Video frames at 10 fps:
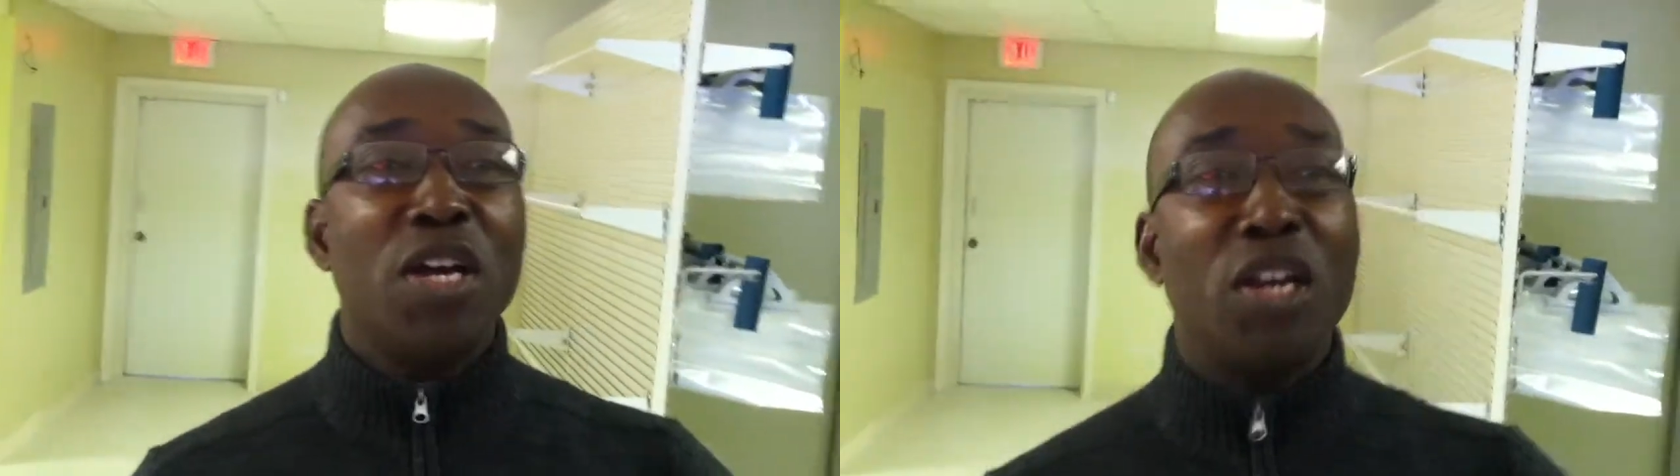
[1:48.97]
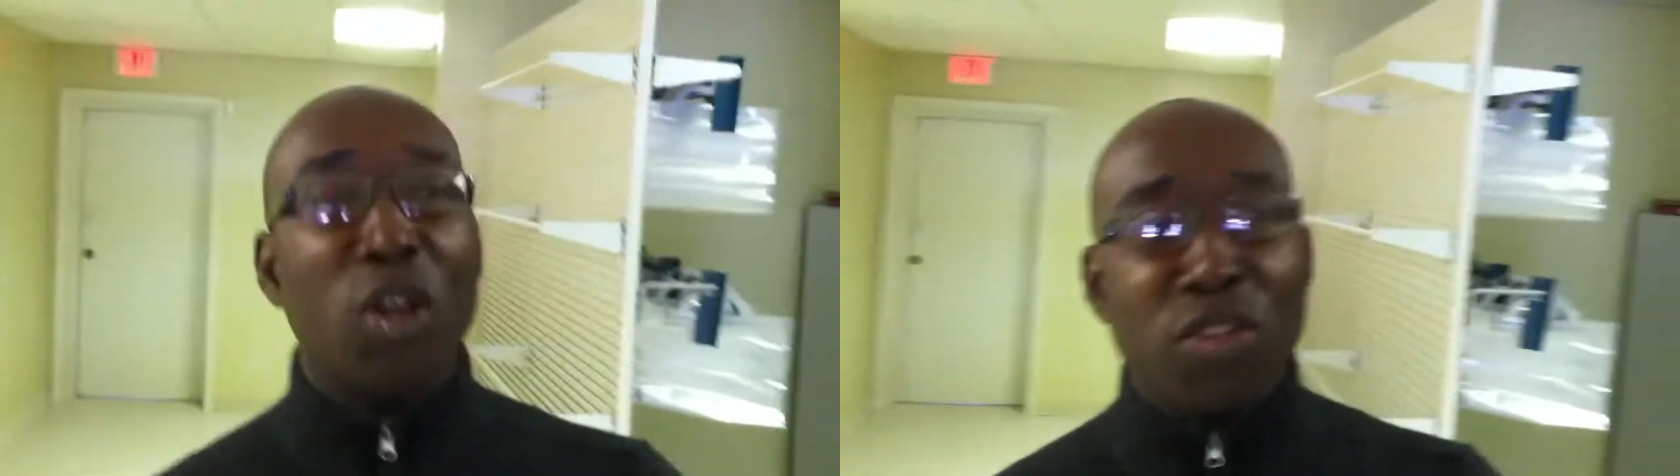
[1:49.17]

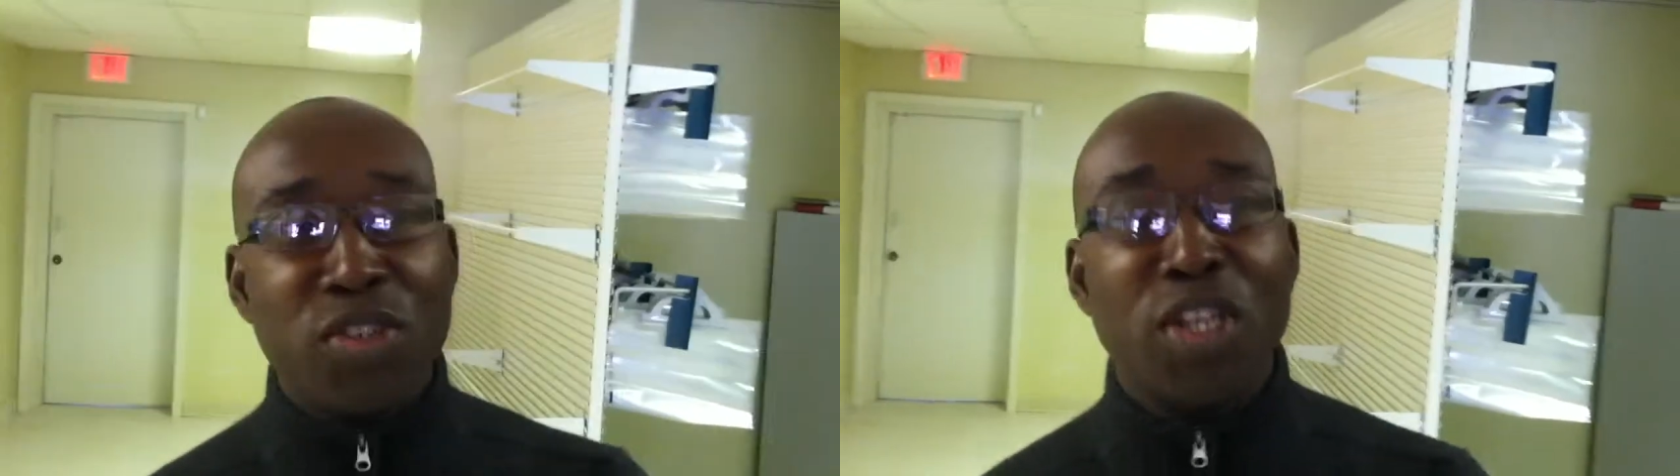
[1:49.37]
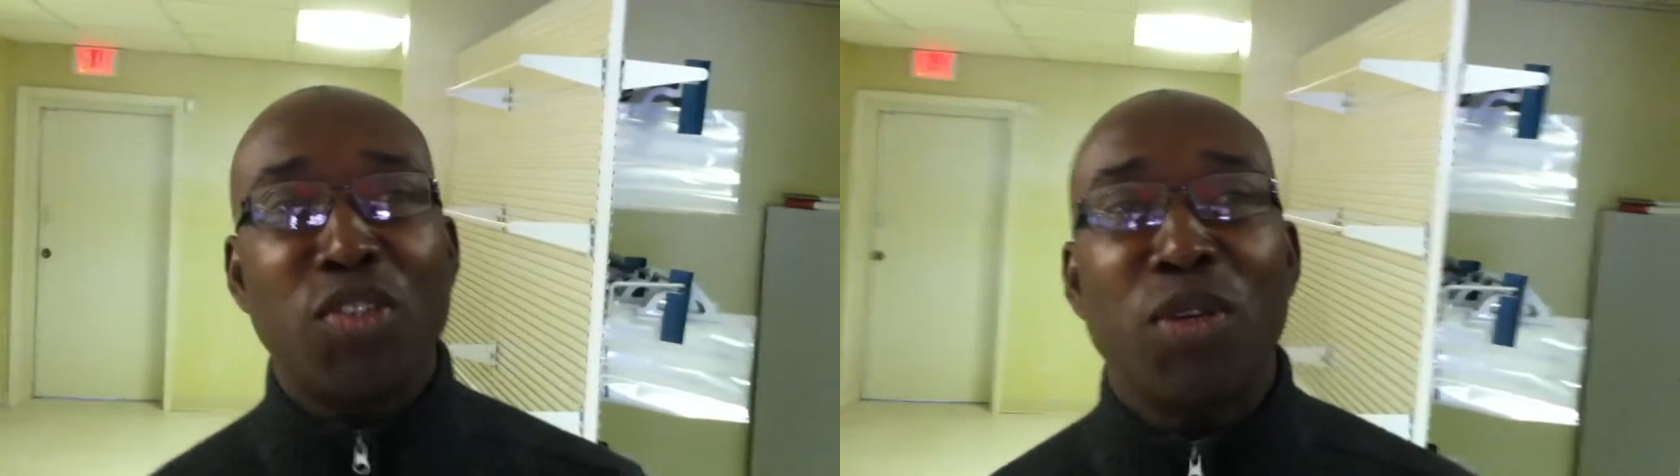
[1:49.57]

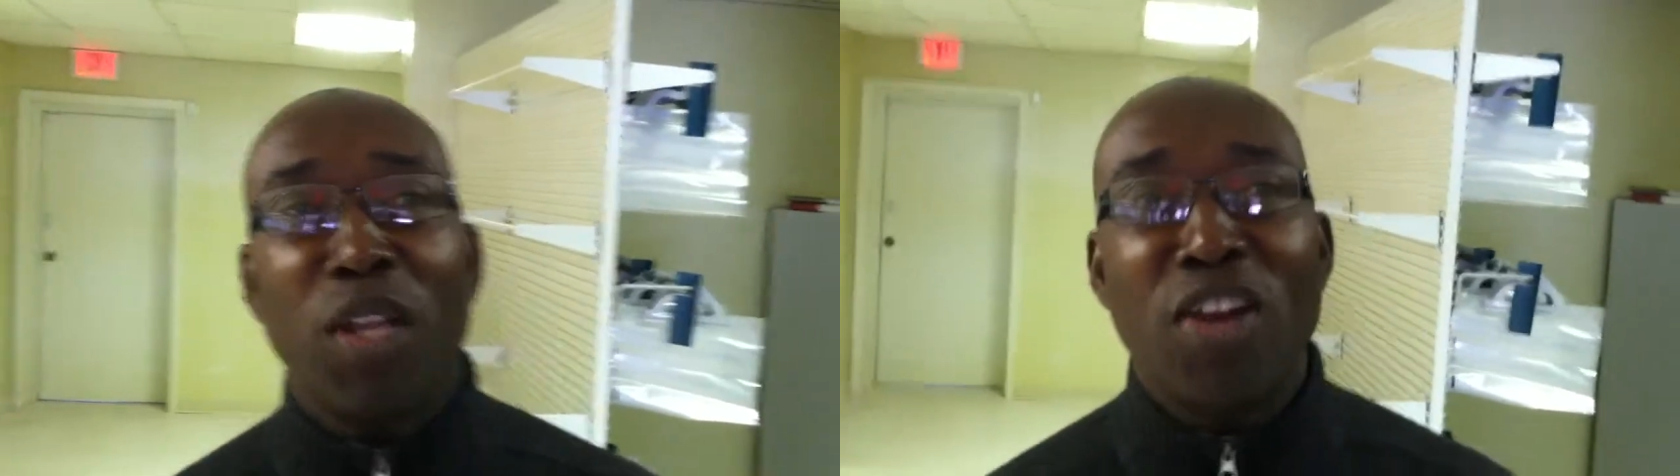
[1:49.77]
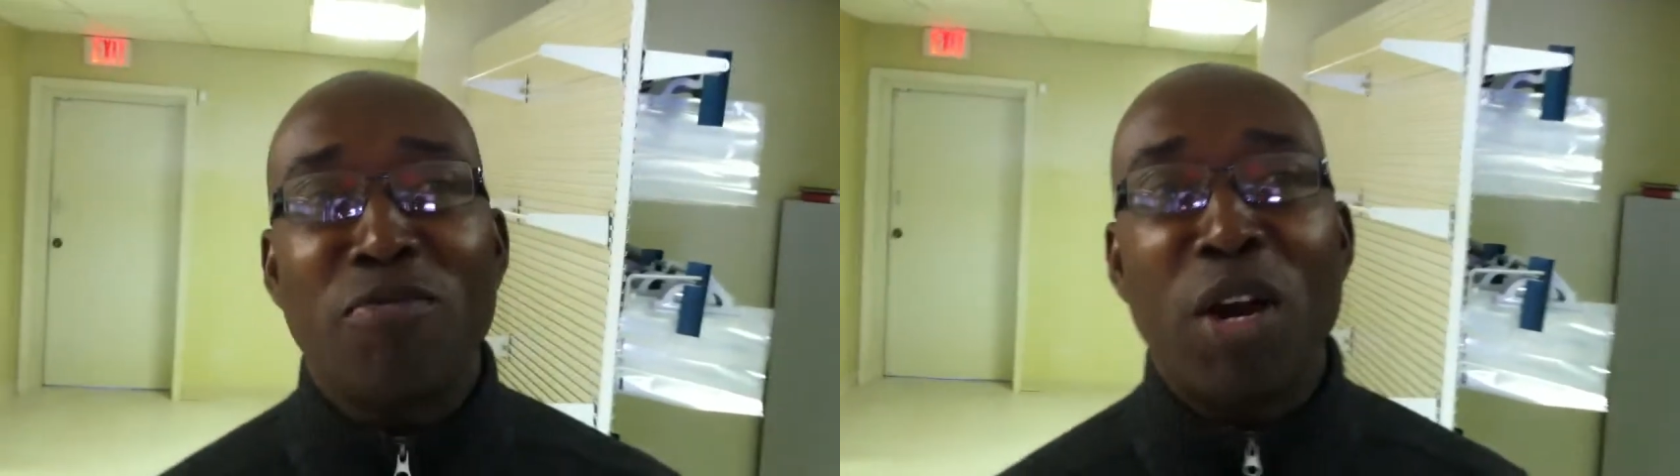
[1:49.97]
closeness to a
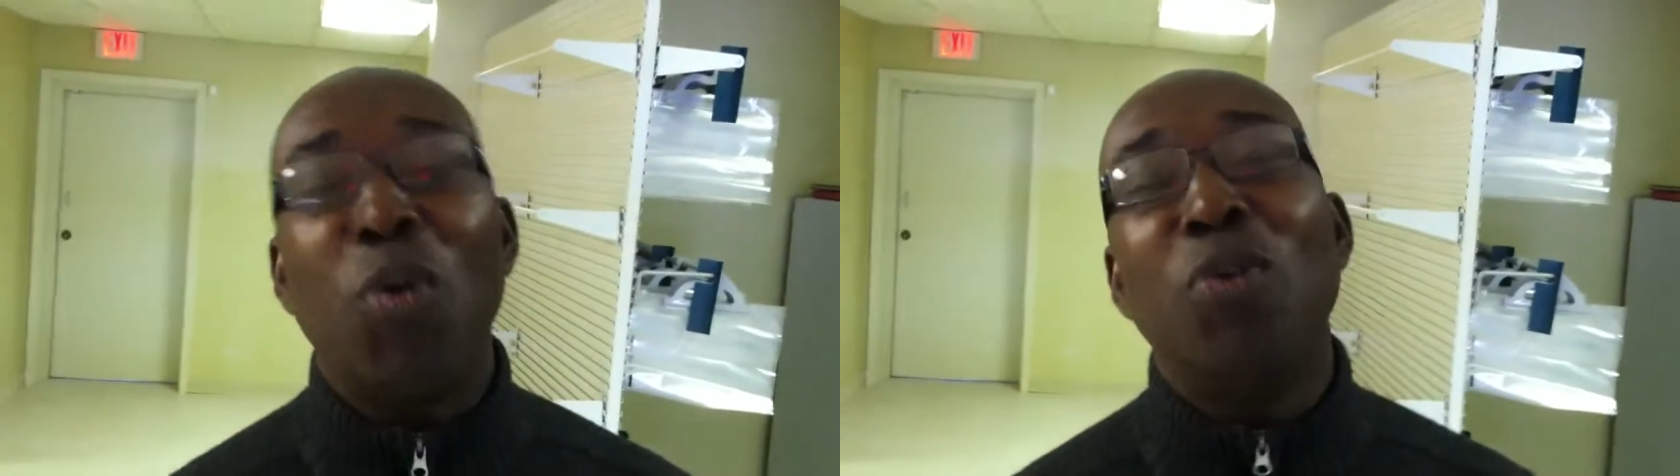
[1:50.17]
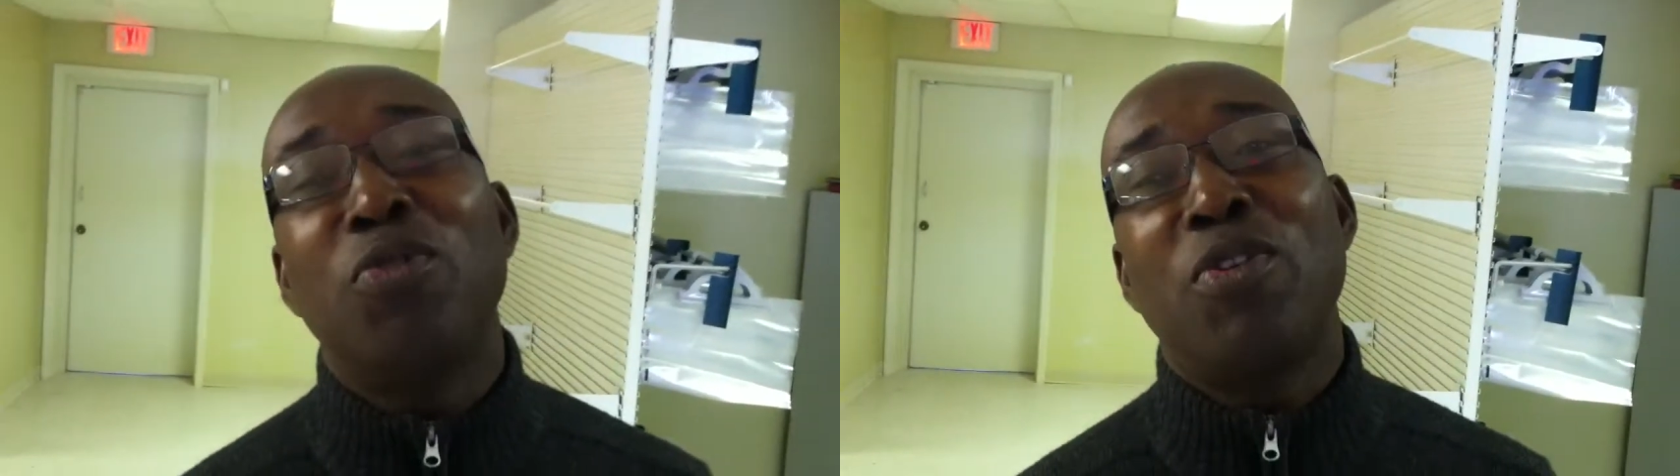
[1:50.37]
lot of my
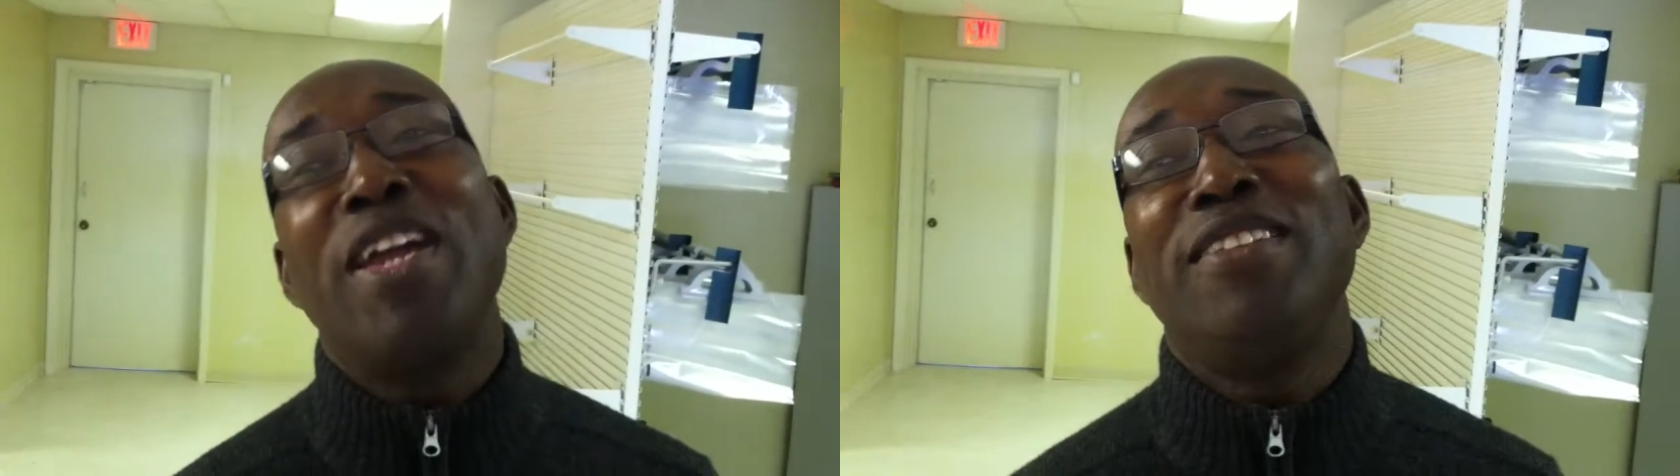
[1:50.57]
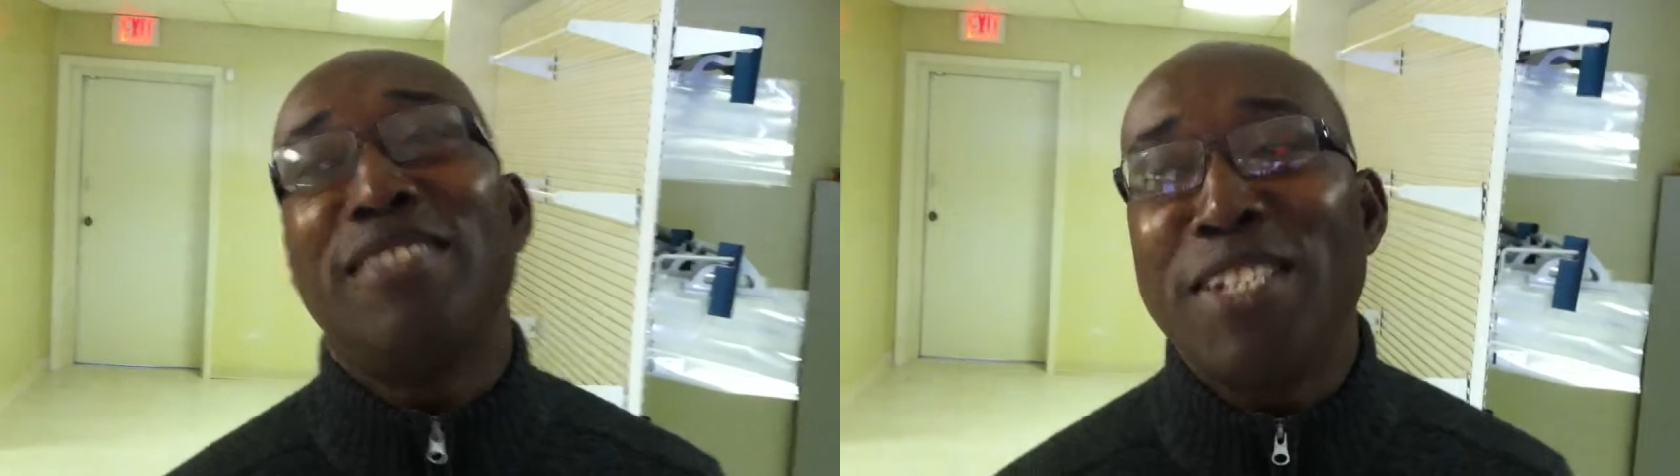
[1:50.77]
old
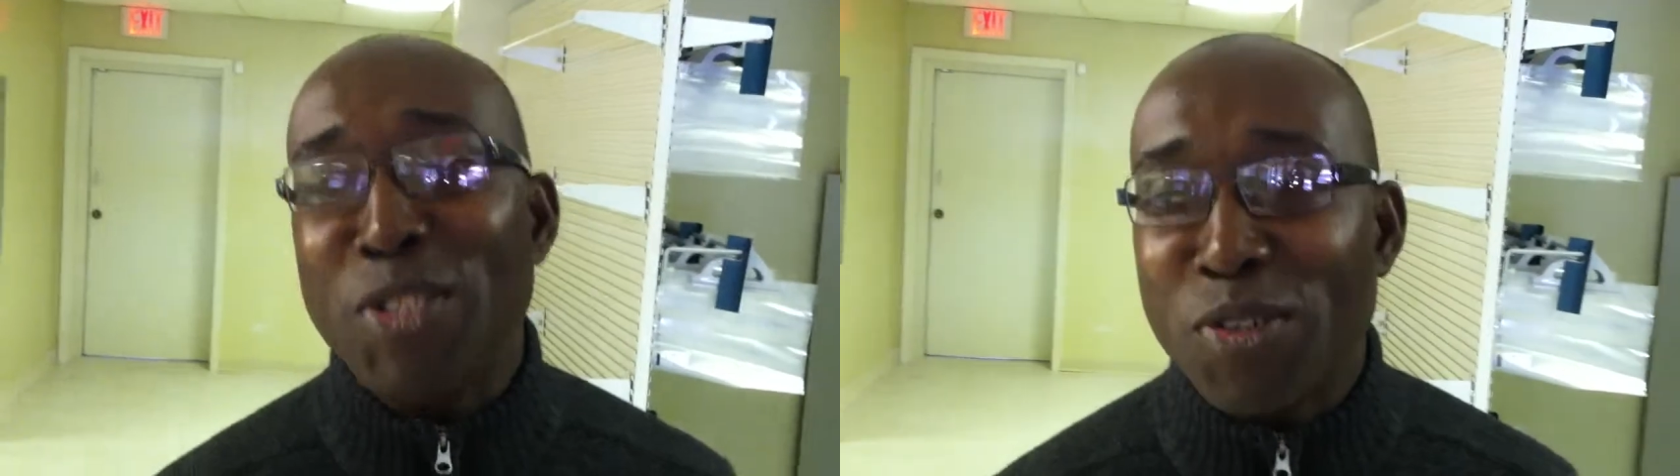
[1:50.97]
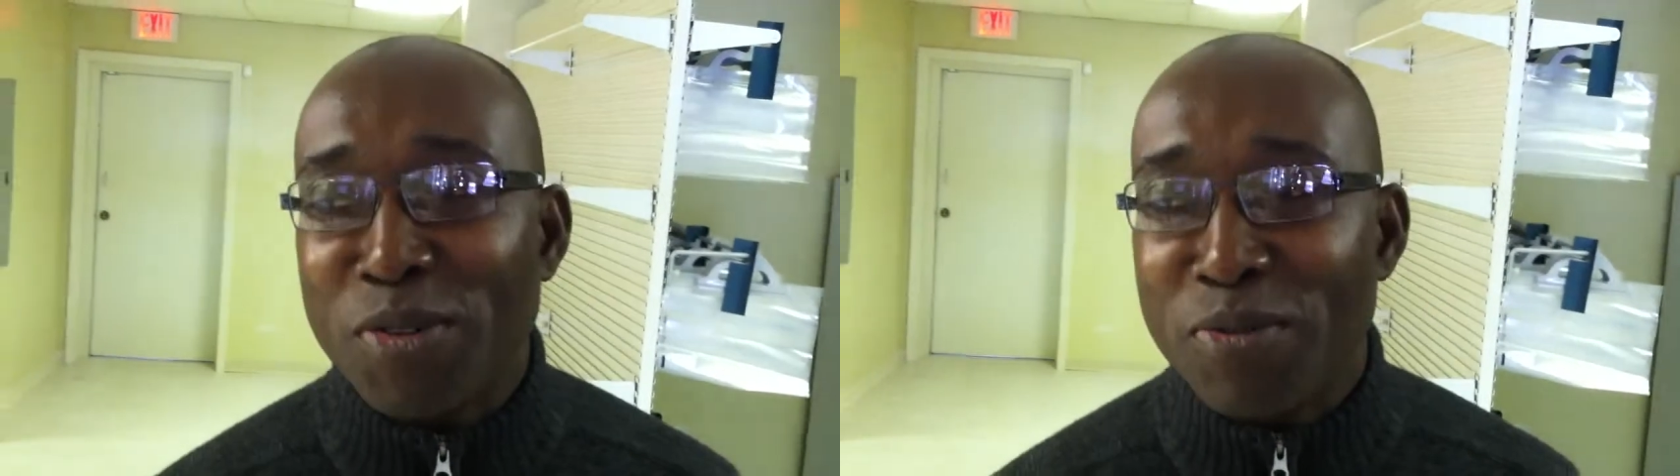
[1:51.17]
friends, you
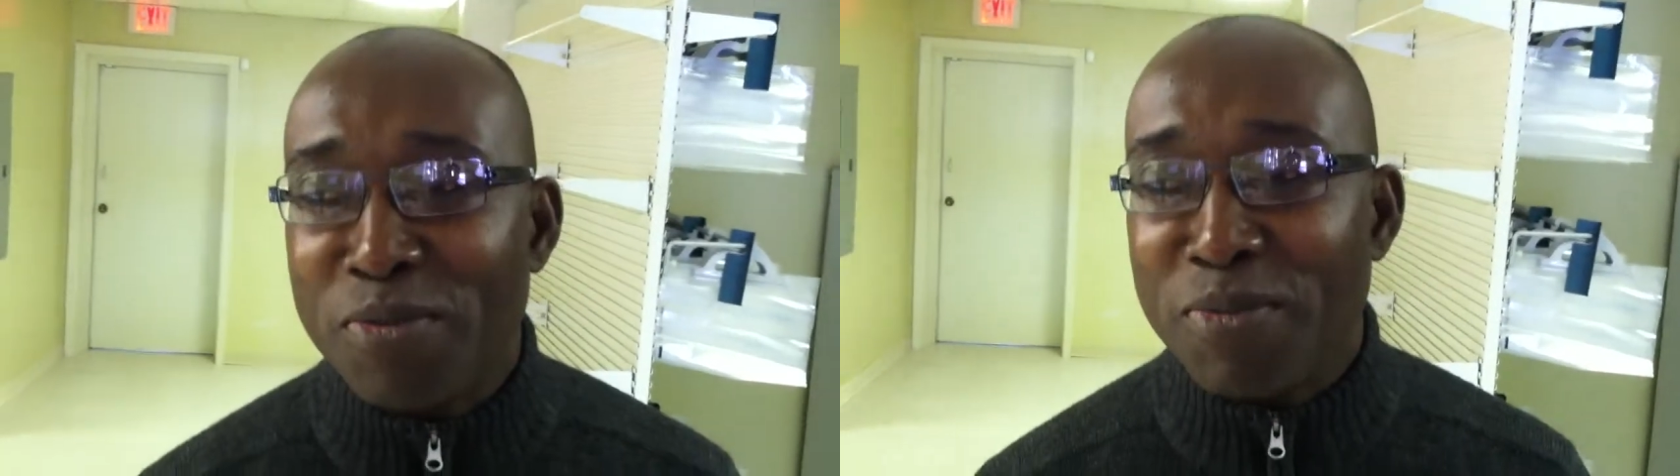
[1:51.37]
know,